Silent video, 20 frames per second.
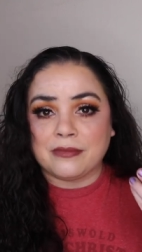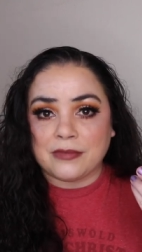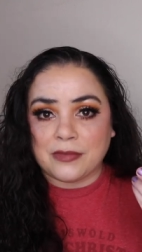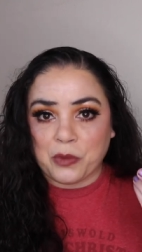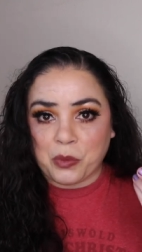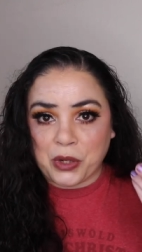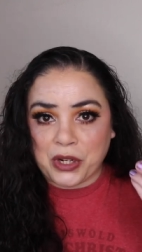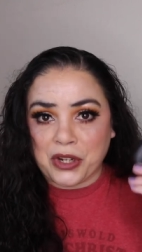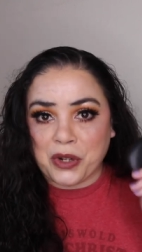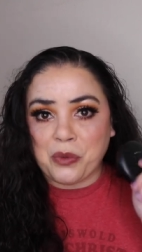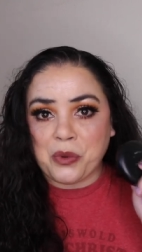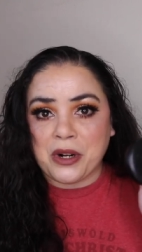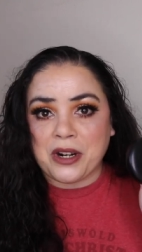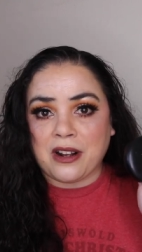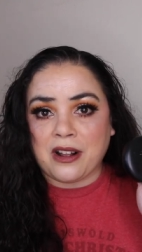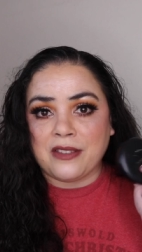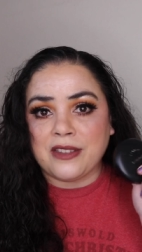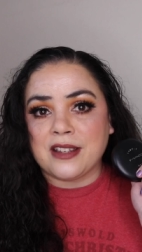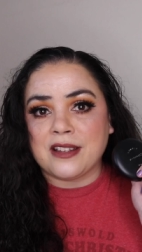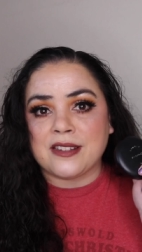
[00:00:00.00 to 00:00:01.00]
we're gonna
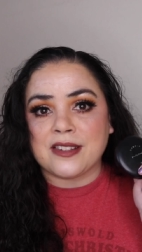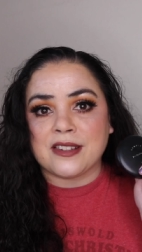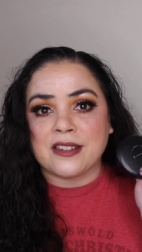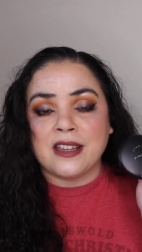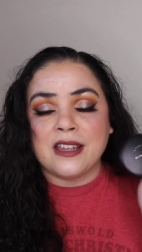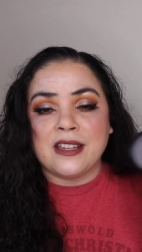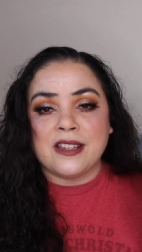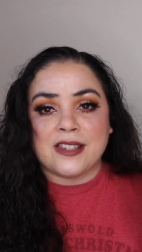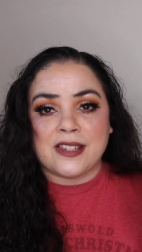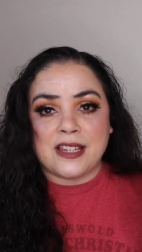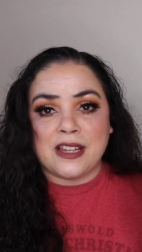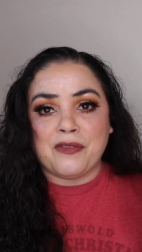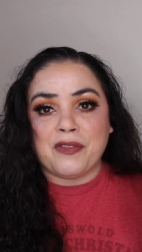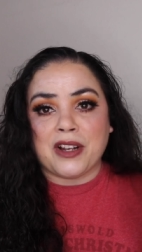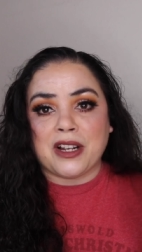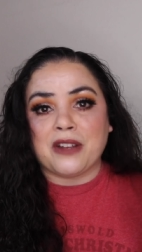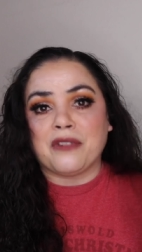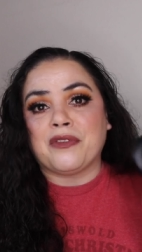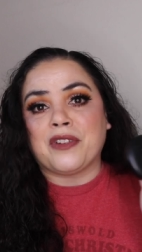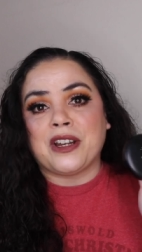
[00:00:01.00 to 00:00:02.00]
work on this, see if
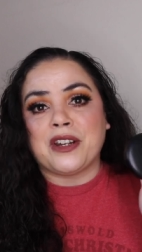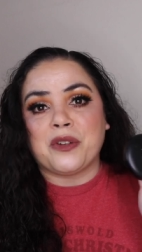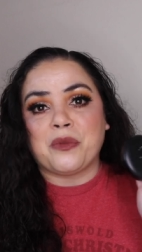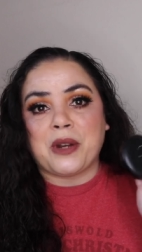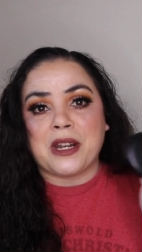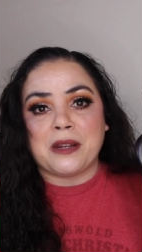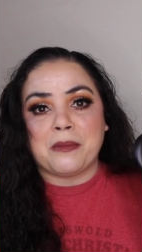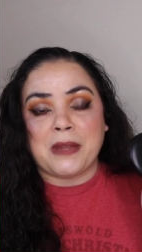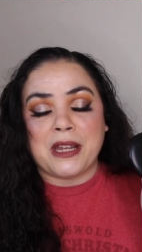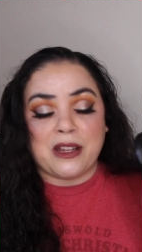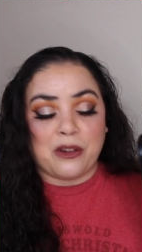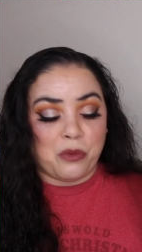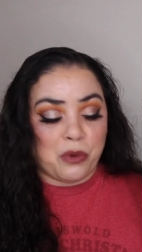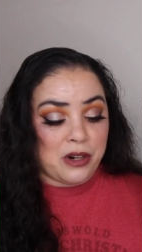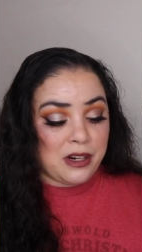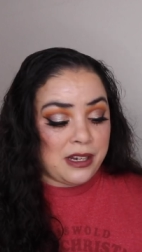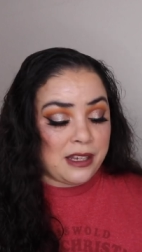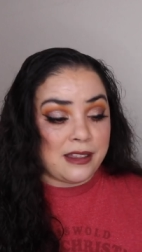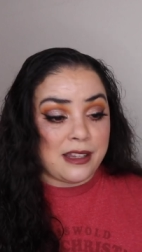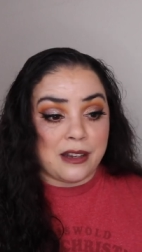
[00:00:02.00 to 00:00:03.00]
I can find a way to make it
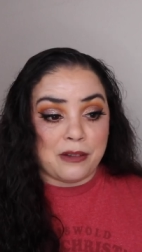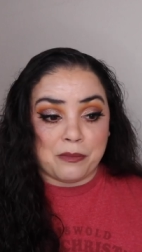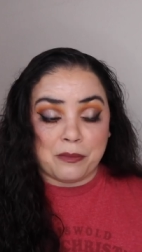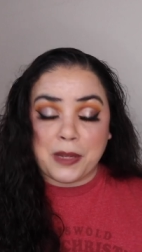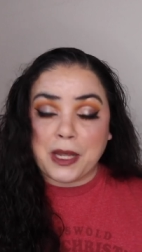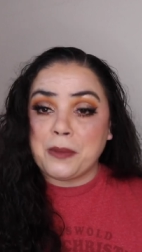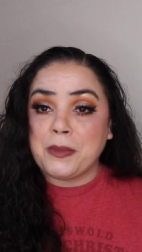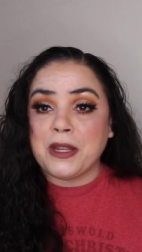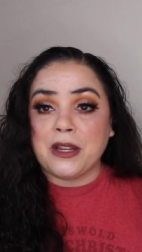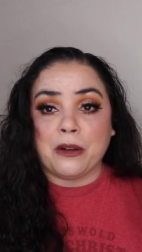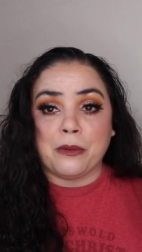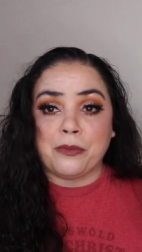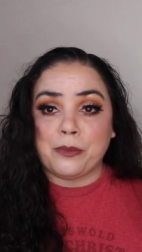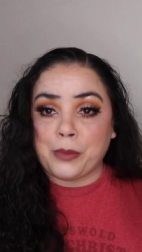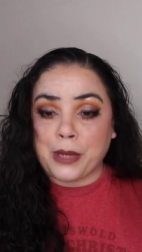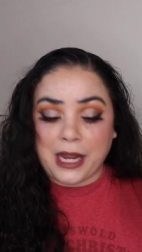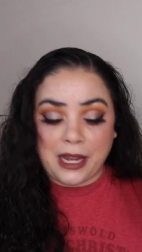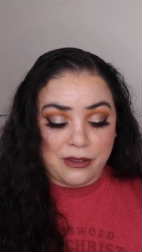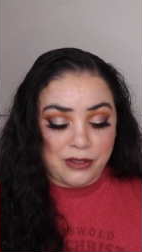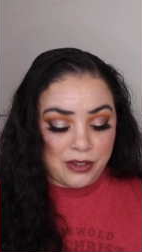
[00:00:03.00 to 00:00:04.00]
work and then maybe I'll
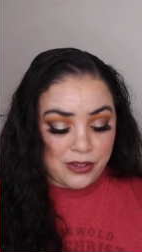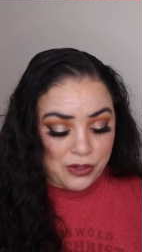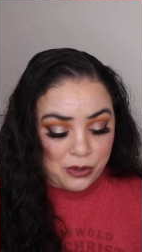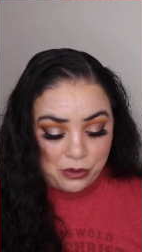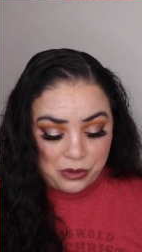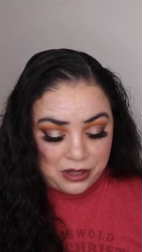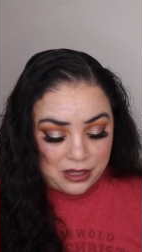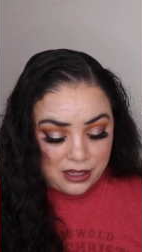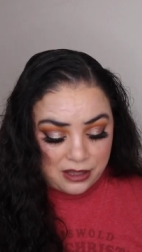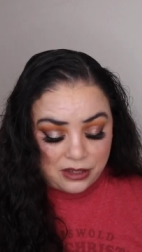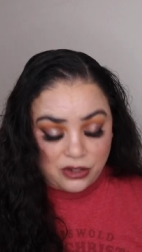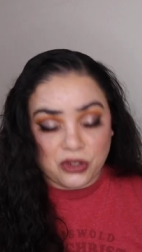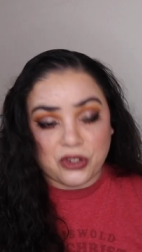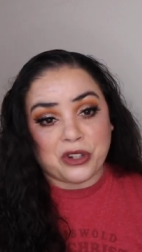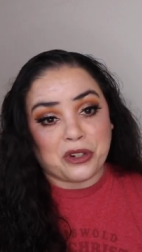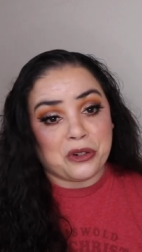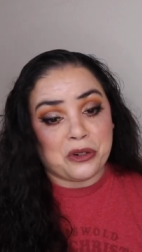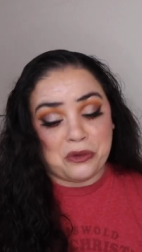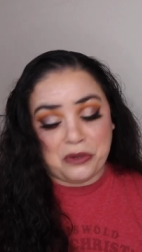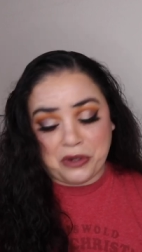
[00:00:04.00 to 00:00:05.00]
pan this whole thing this
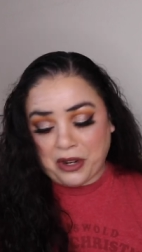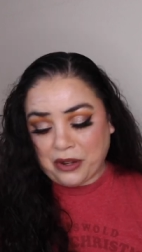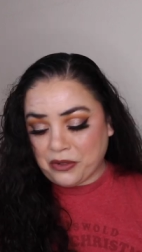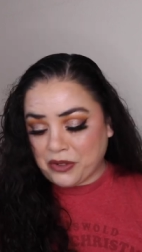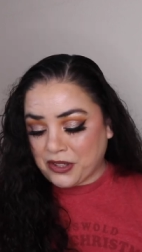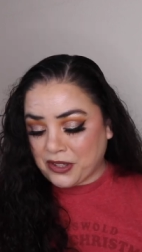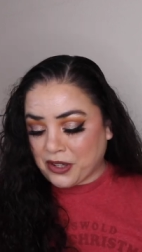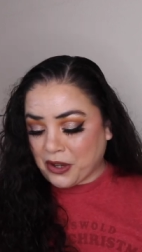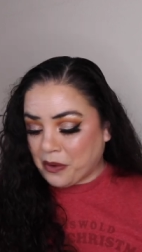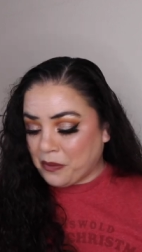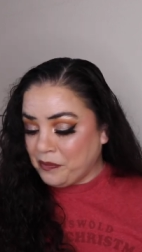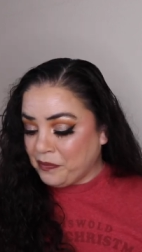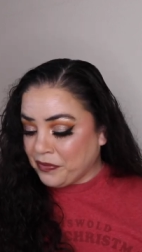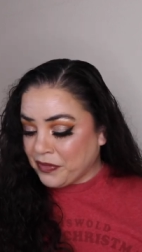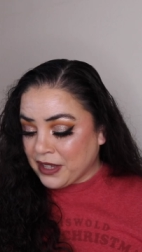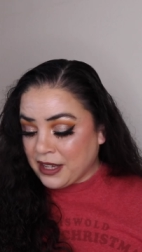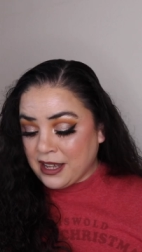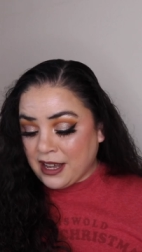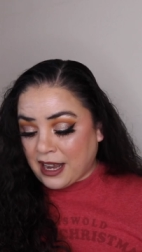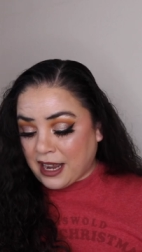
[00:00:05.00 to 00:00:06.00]
year, who knows. So
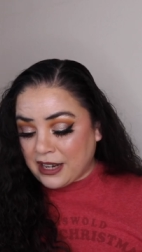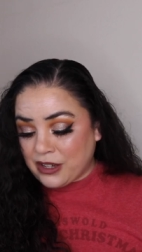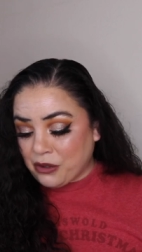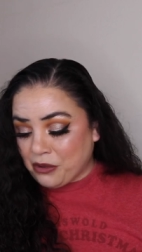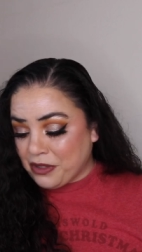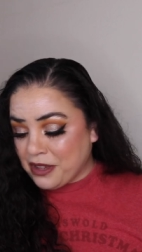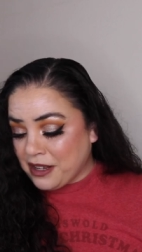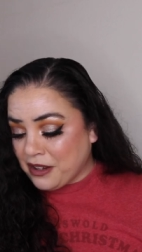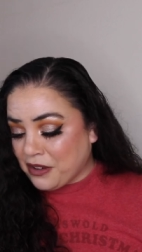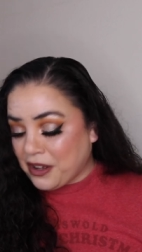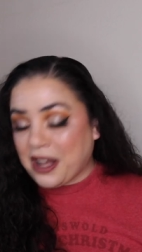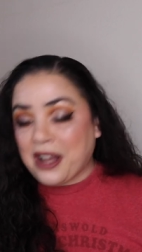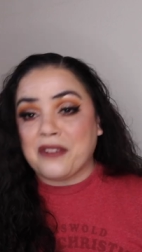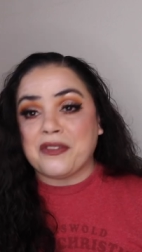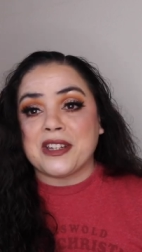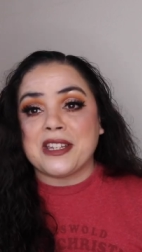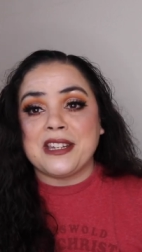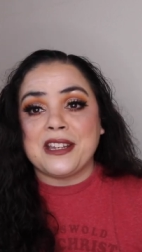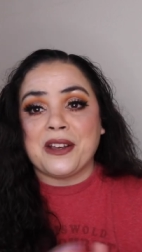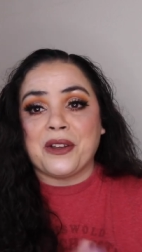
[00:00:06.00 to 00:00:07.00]
I don't think I'll have
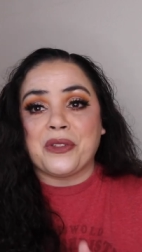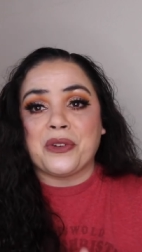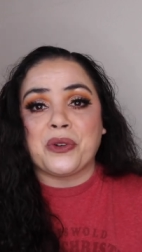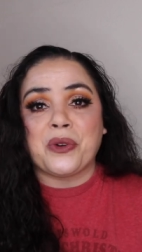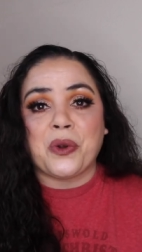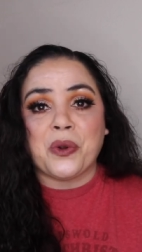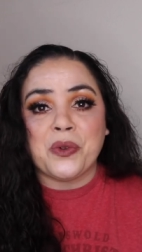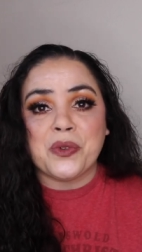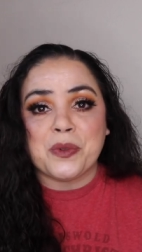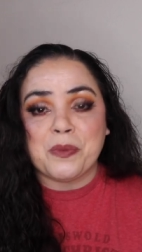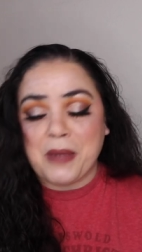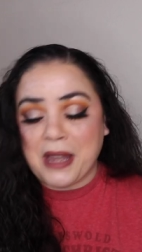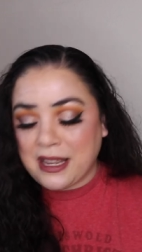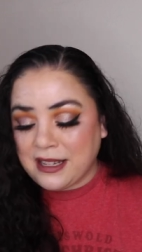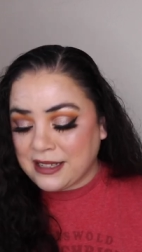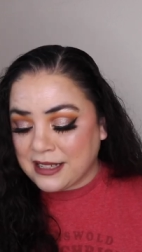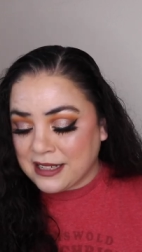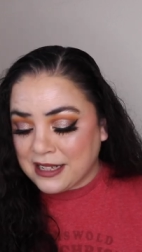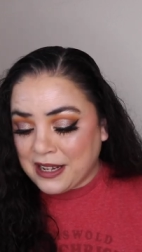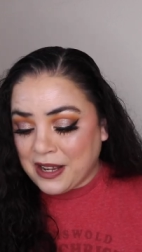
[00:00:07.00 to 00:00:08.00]
any other goals
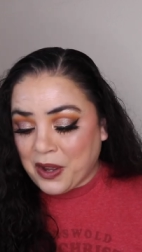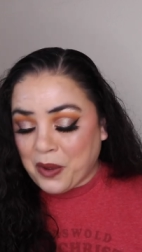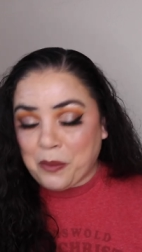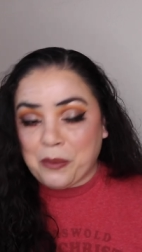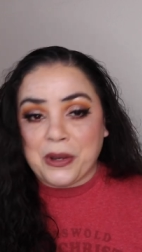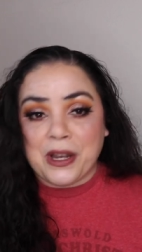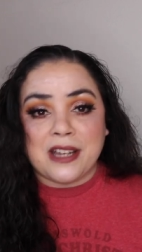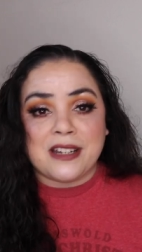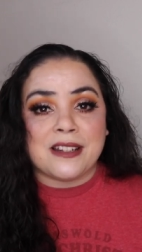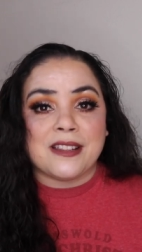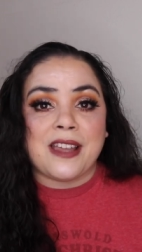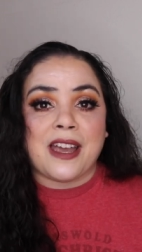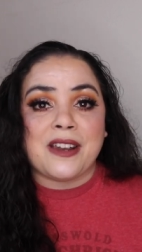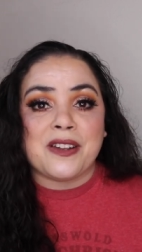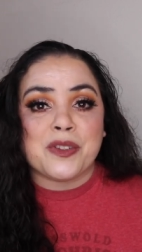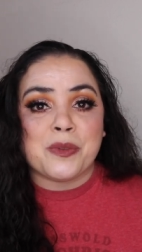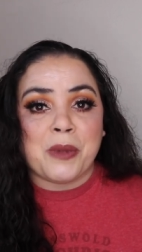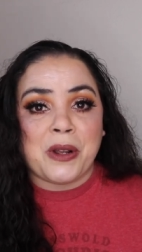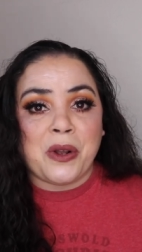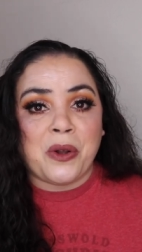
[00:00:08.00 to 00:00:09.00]
met, but that
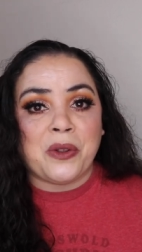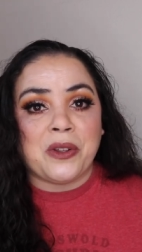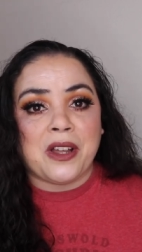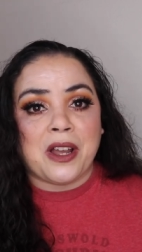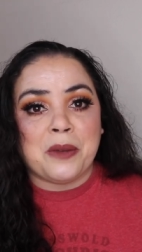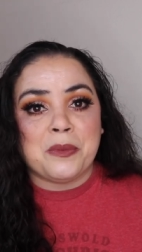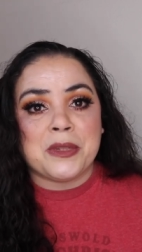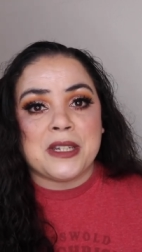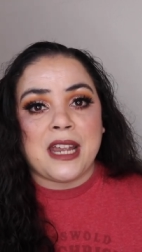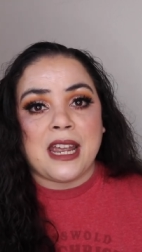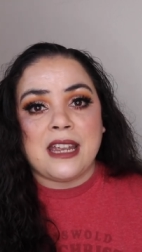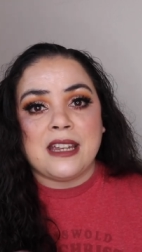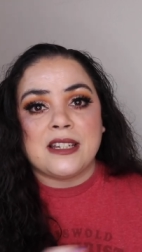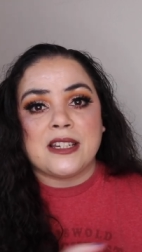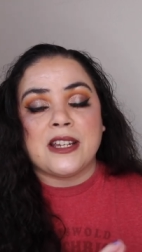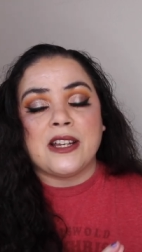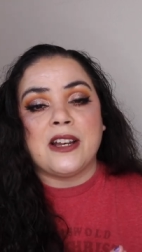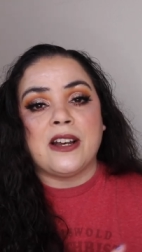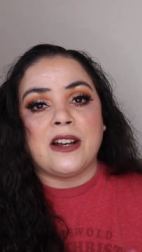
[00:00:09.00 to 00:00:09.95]
is my whole update.